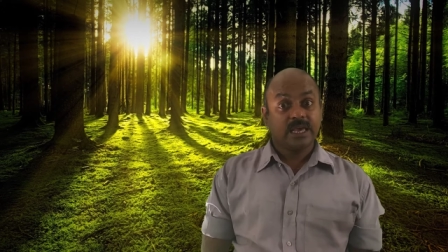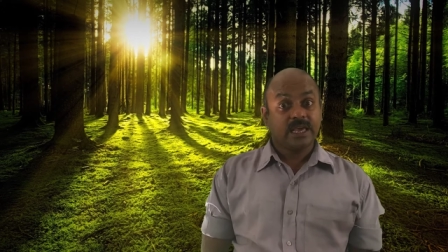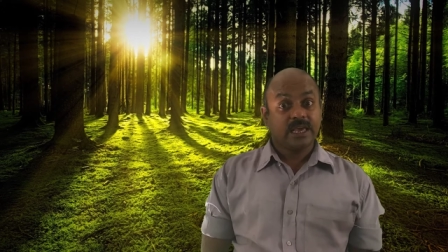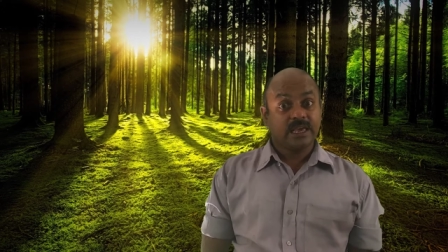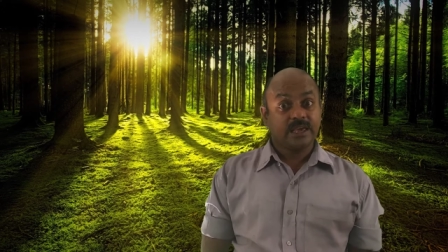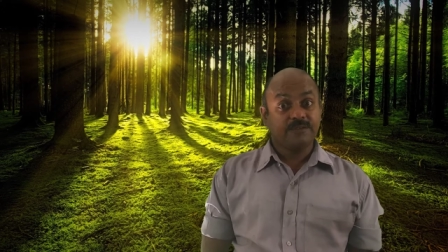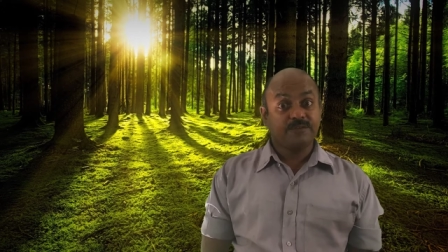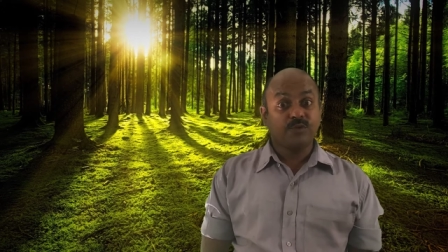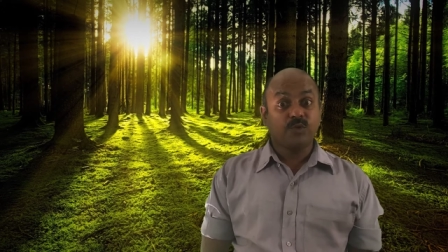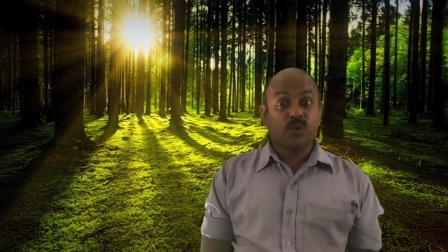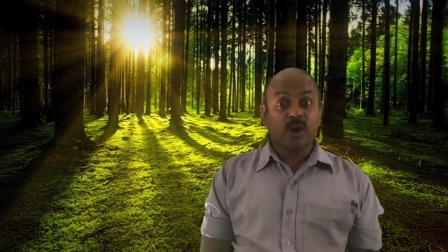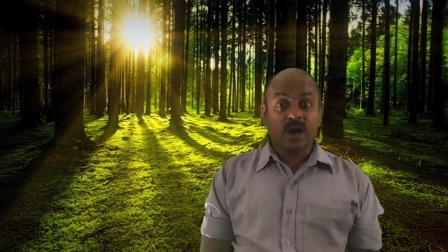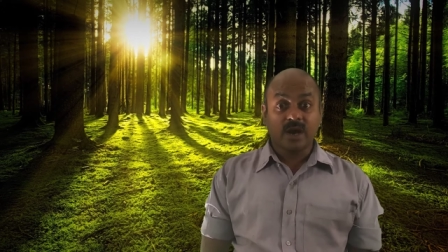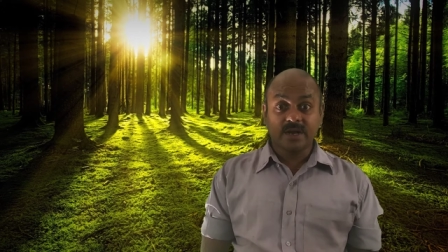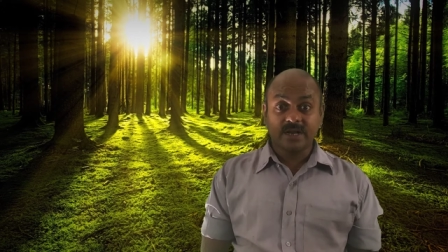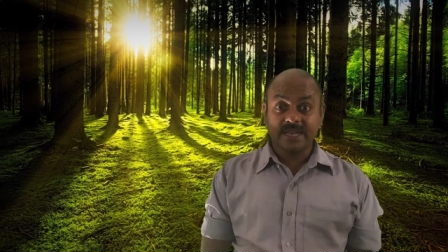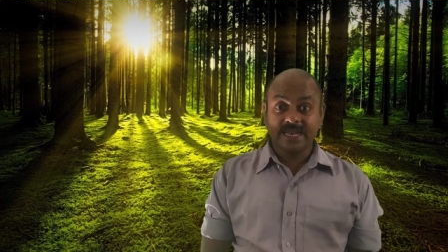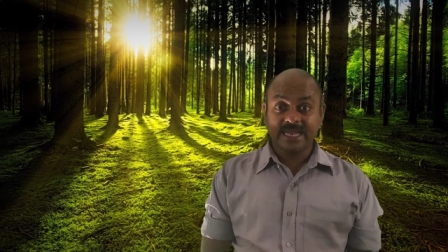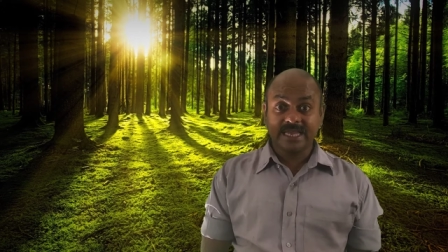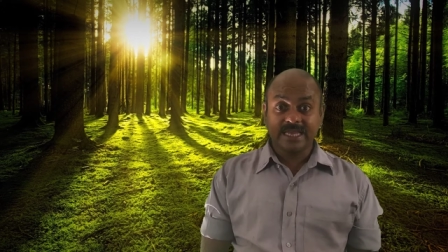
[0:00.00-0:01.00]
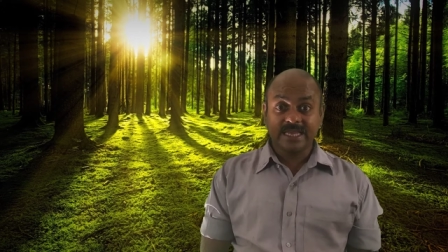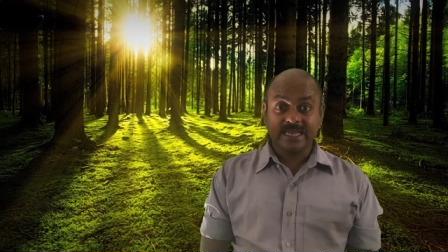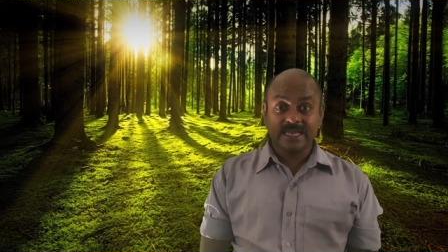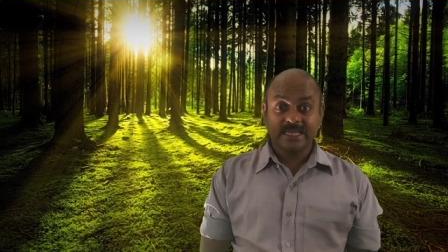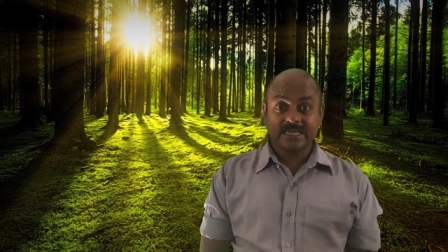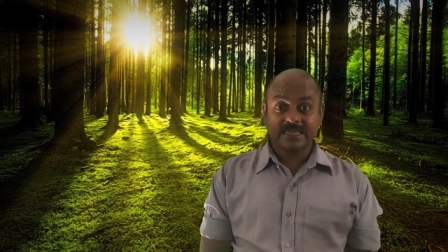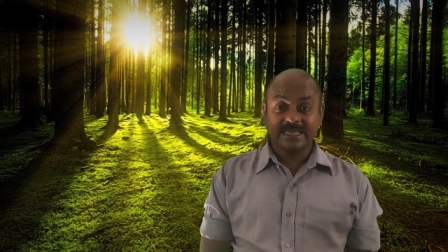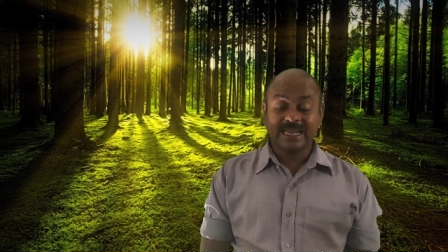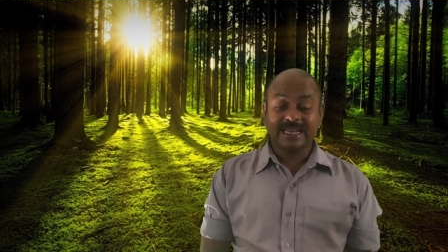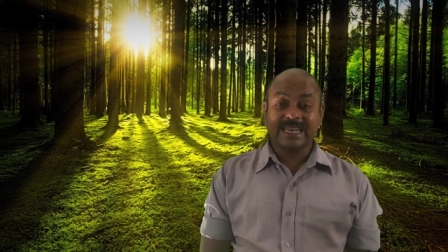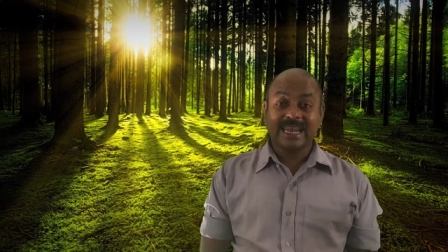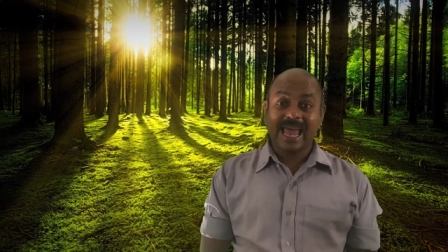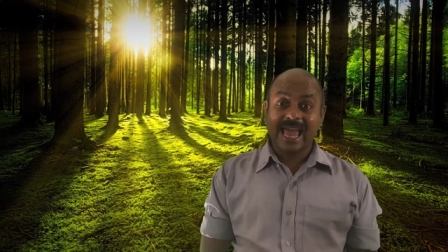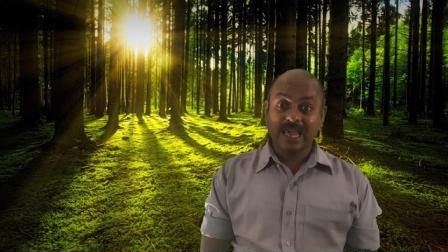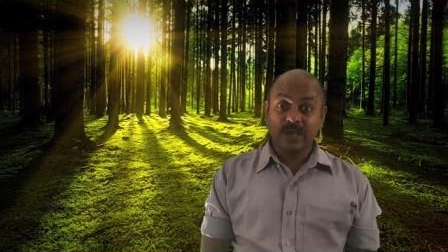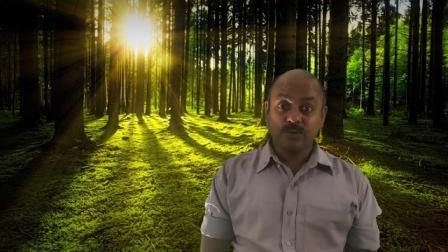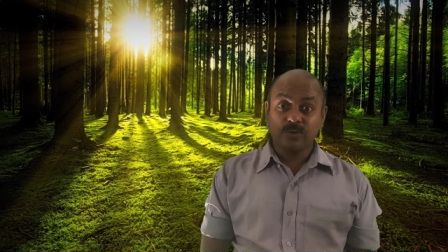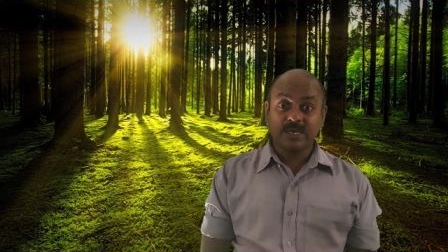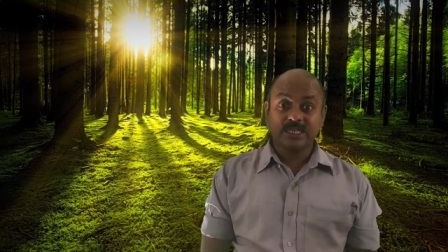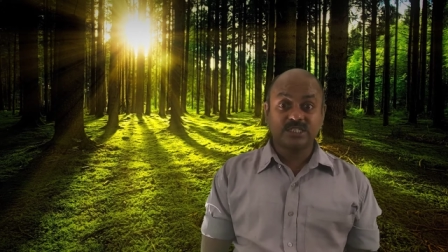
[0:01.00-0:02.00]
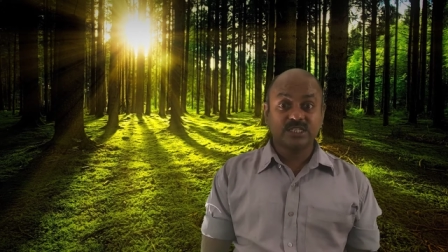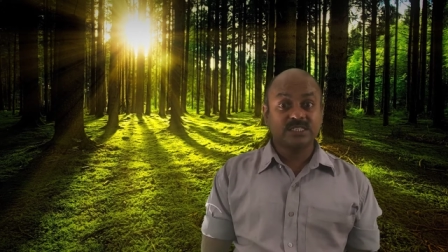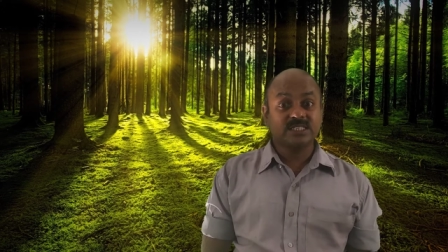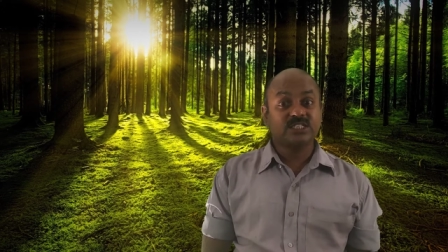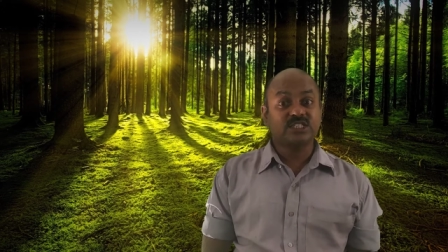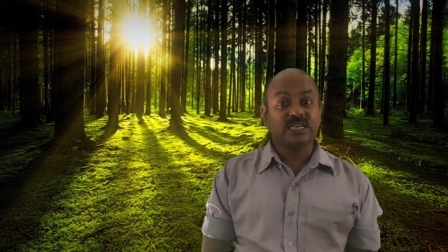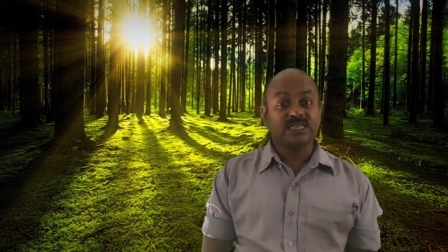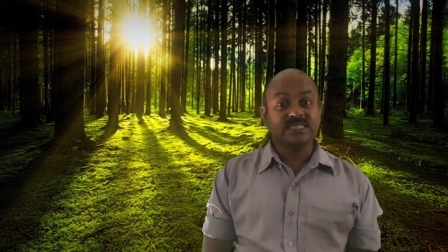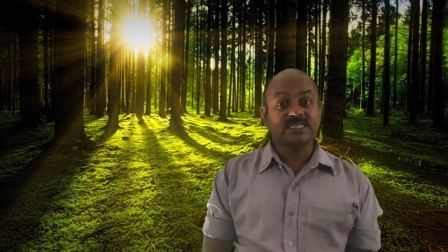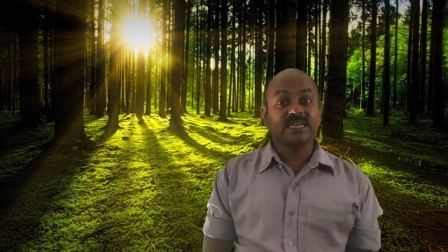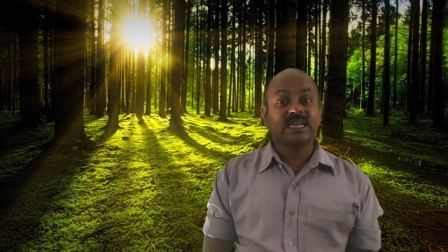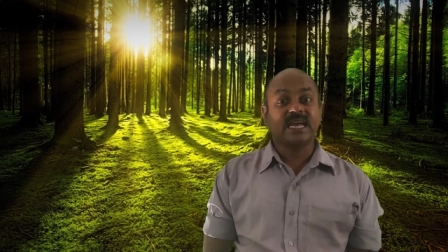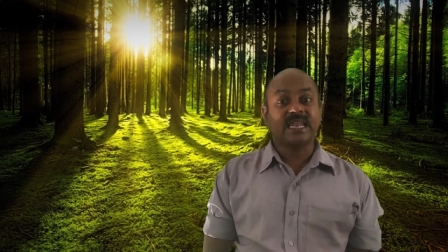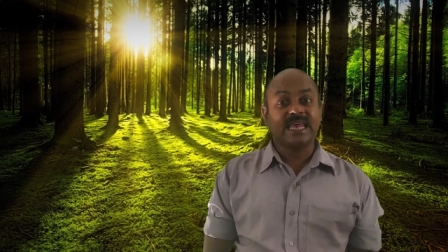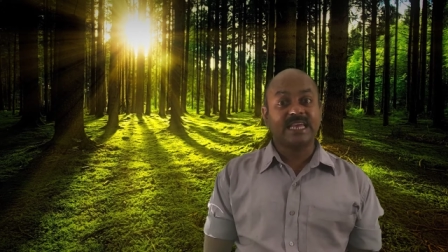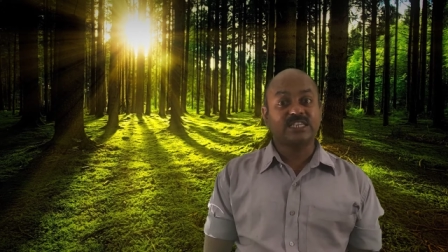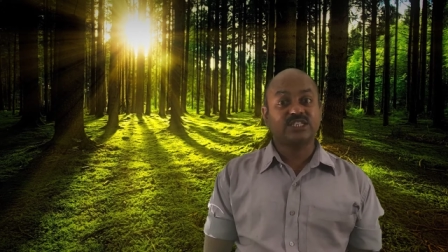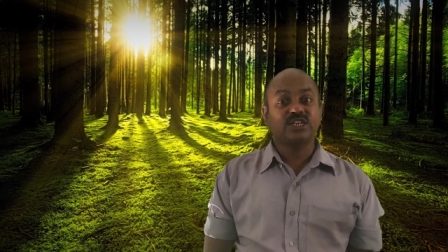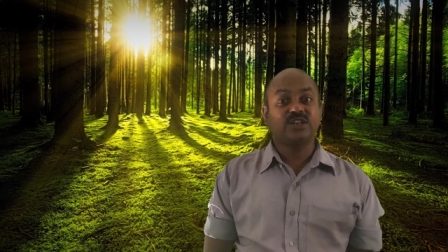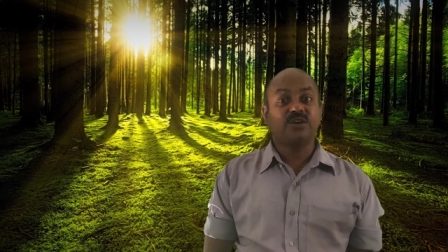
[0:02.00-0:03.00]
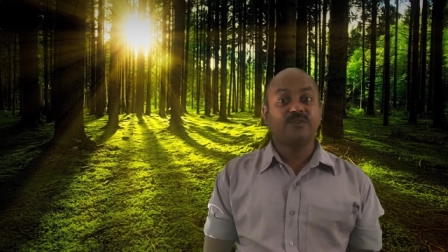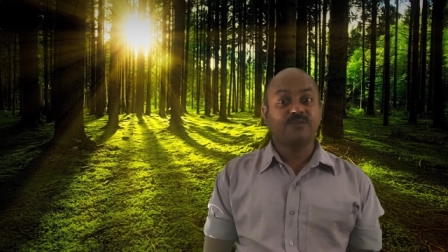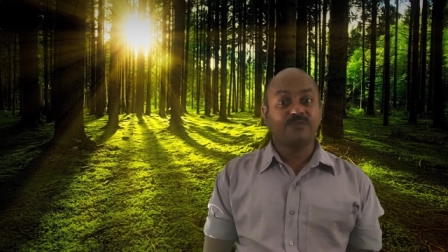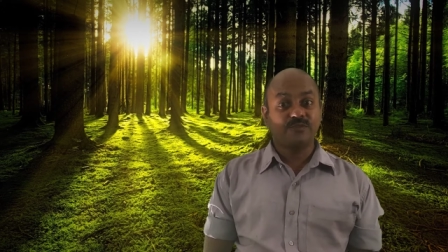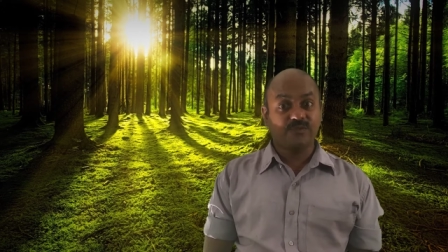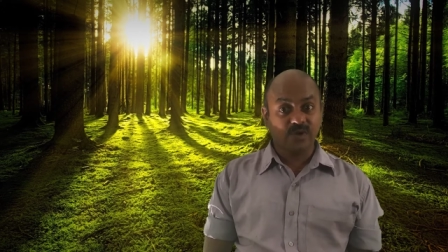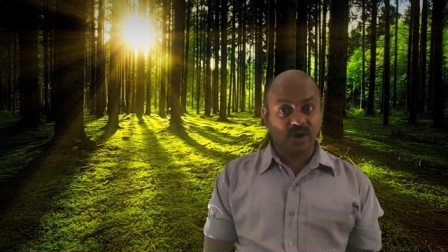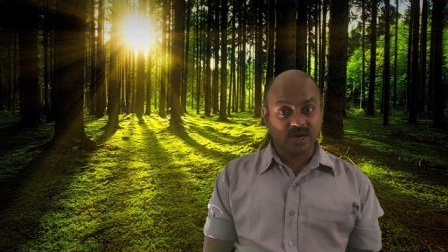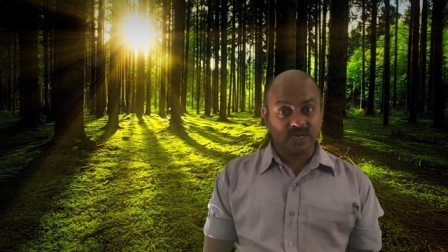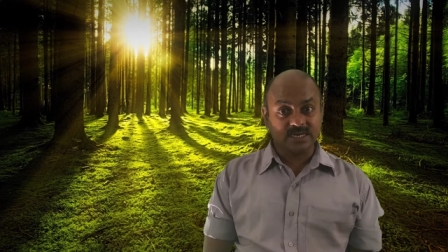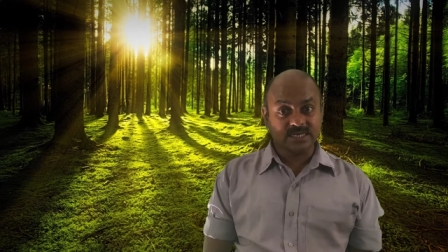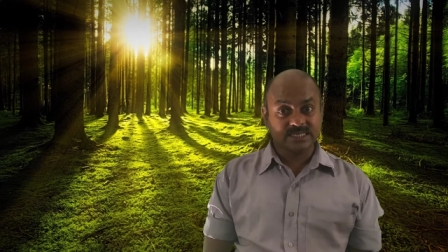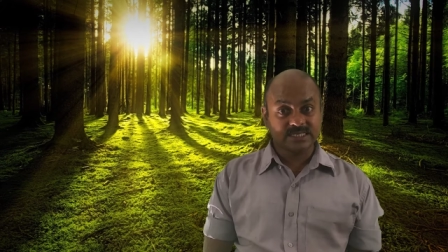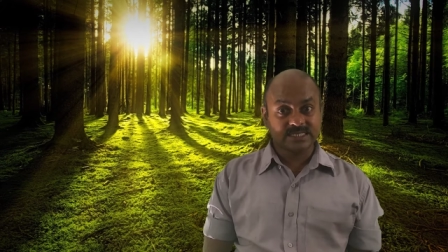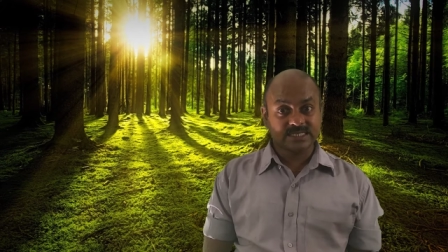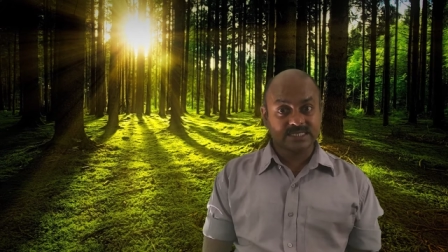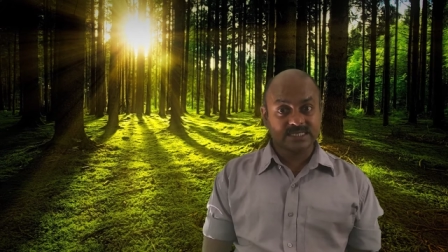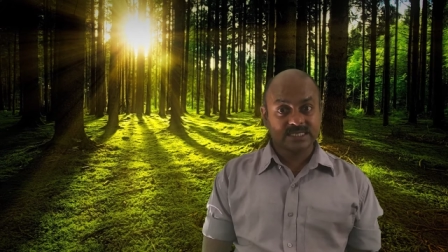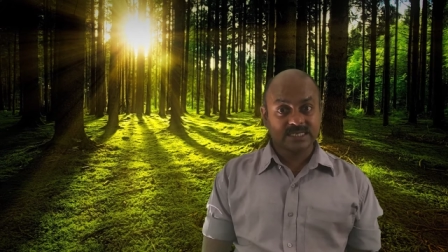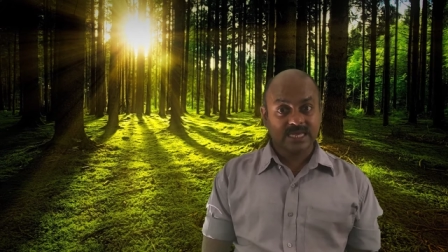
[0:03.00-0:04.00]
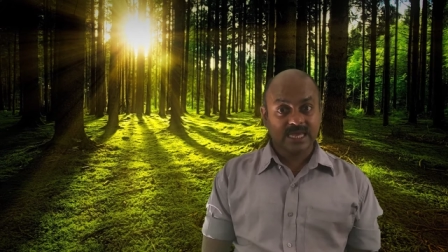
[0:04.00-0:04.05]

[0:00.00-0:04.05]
If you agree that language is just a collection of words